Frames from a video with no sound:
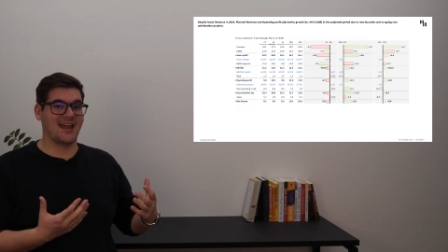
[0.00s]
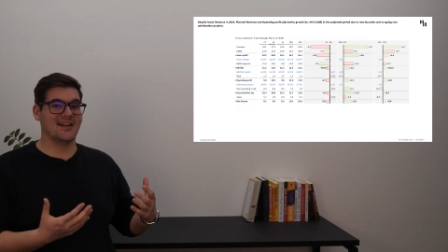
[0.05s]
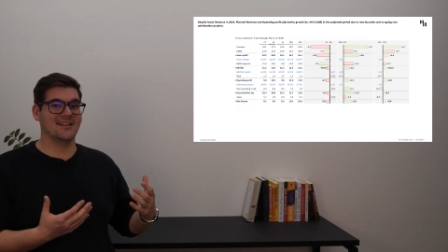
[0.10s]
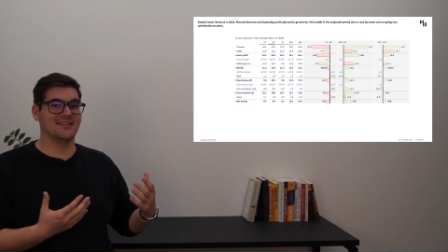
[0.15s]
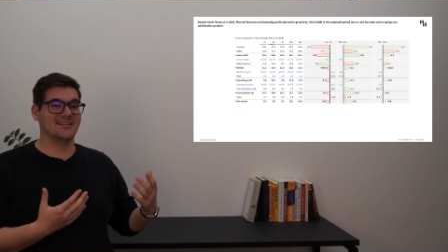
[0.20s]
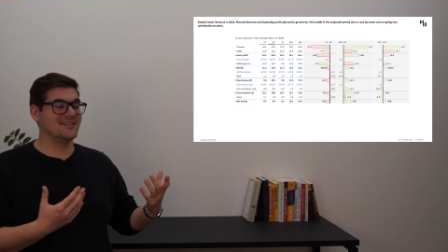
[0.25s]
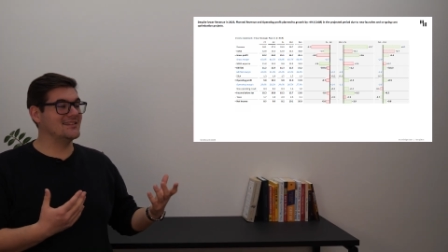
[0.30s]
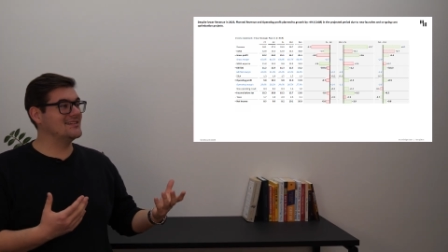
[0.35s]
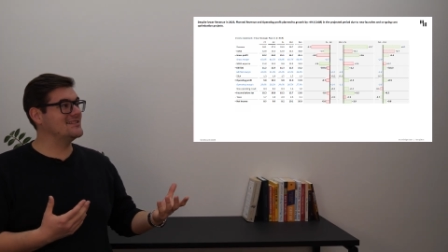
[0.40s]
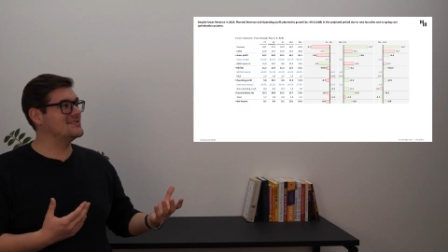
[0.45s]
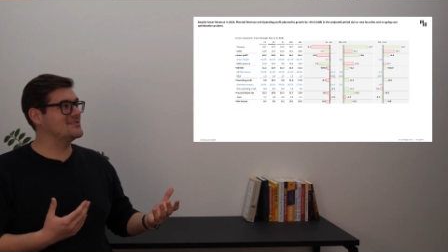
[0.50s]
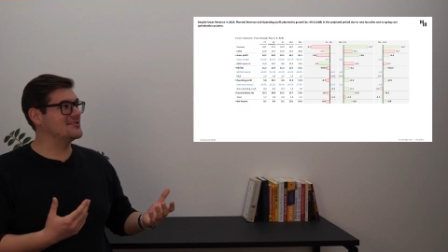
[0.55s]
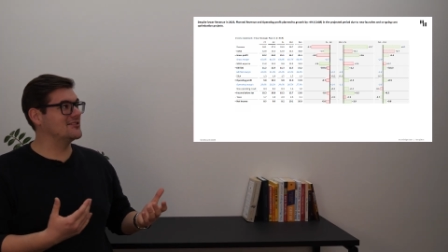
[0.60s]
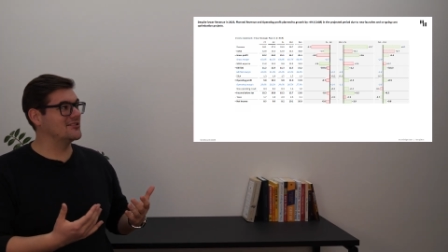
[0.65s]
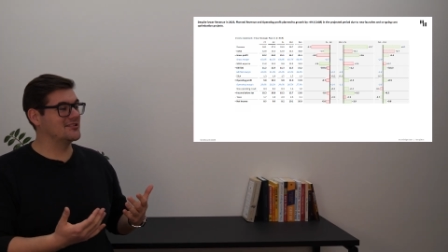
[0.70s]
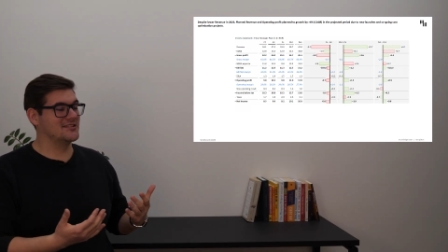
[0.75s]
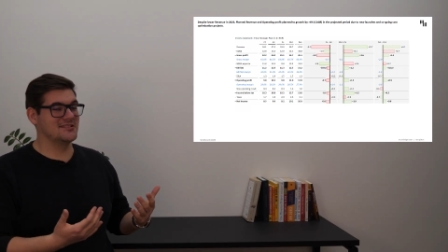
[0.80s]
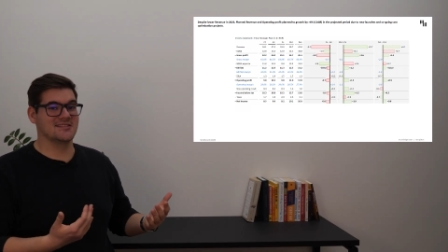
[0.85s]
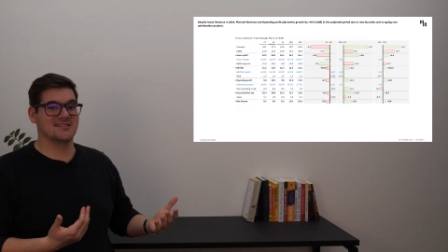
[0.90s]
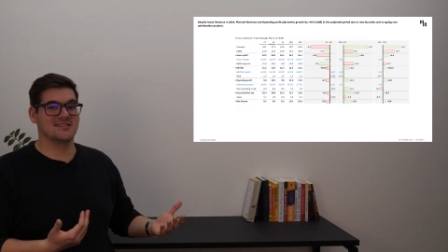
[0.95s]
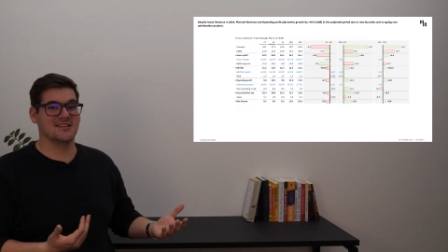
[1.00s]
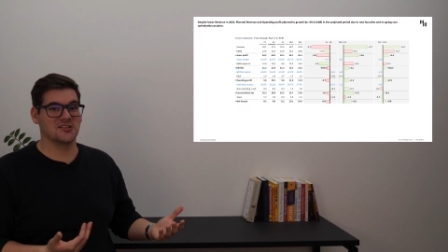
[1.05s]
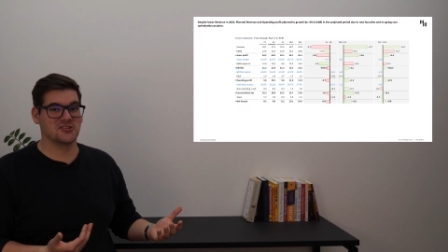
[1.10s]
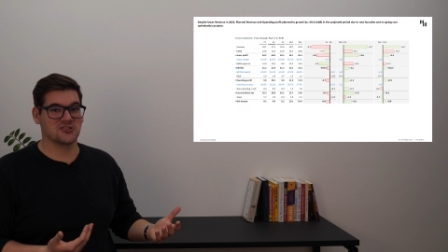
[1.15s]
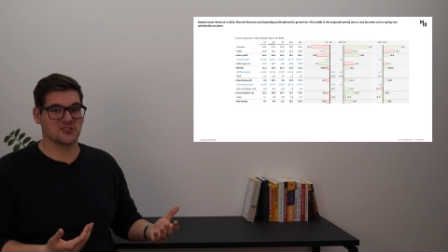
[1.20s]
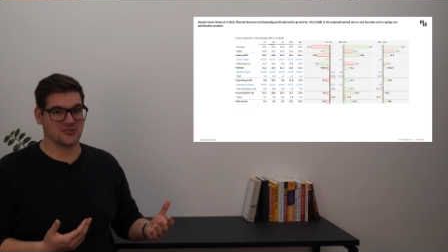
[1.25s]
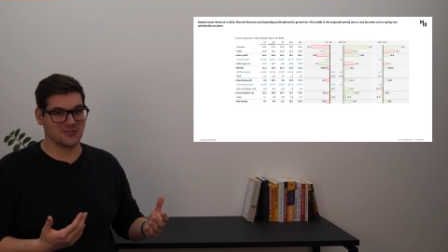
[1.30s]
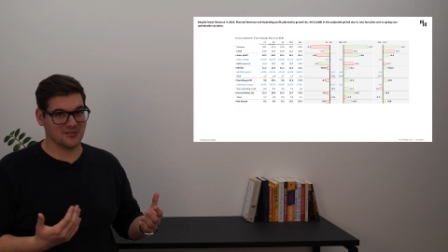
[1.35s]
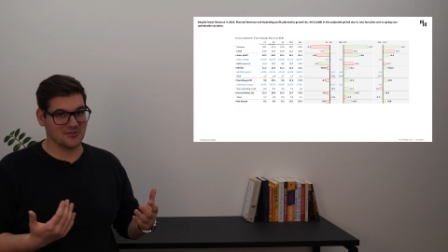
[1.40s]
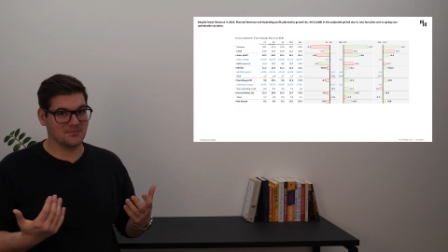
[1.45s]
and easier
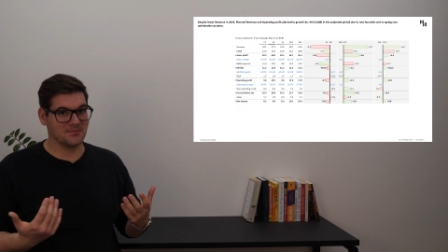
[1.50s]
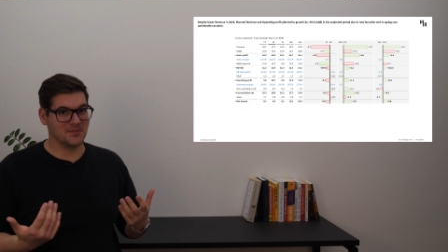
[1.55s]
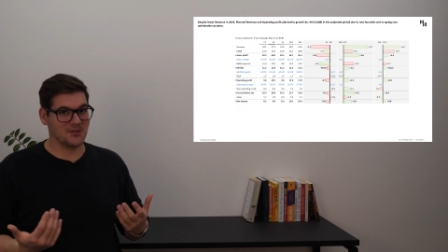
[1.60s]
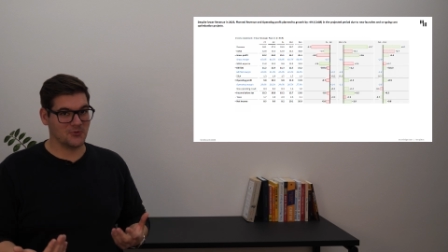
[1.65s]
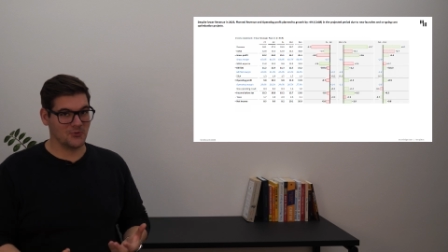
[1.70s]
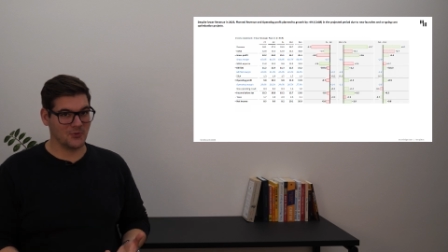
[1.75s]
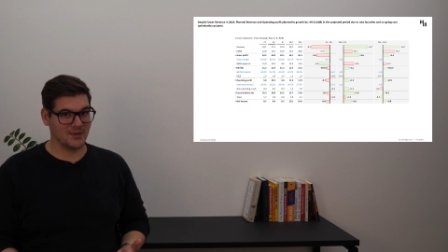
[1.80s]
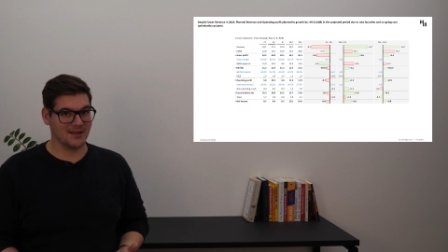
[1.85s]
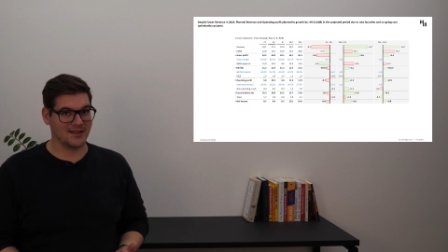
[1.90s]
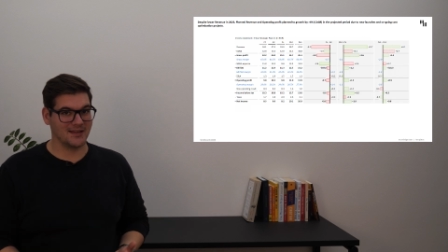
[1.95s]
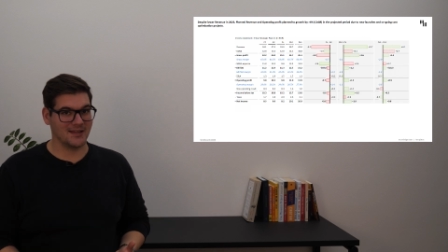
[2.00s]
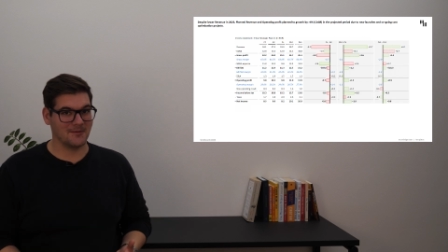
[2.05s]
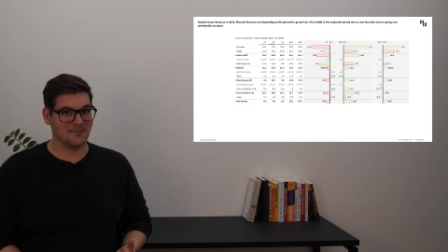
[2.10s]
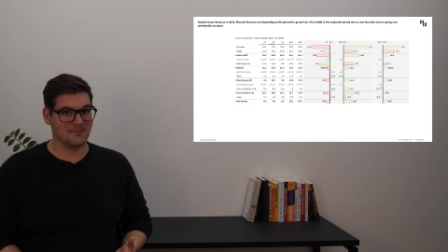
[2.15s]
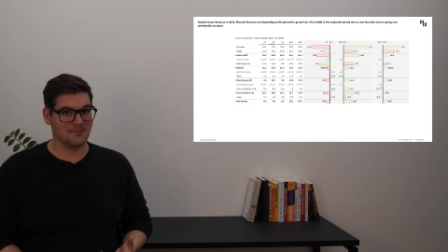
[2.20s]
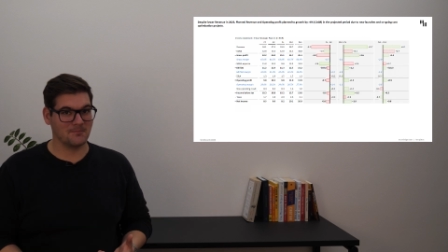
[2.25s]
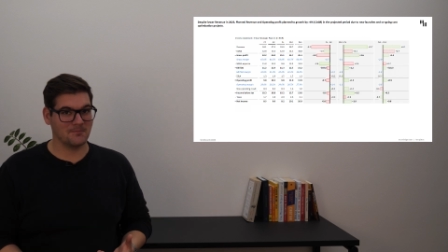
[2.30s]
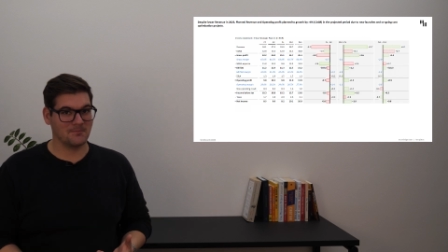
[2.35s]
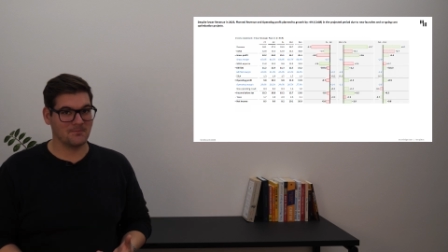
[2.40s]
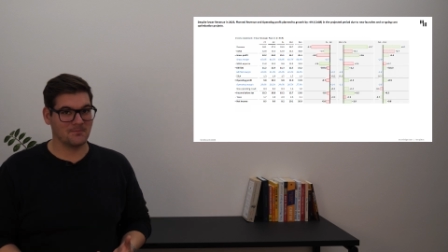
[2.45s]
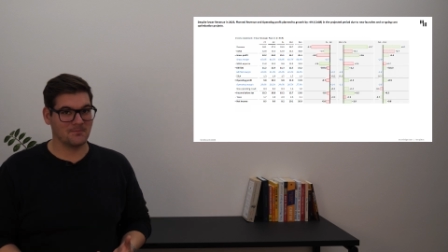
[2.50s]
distinction between them.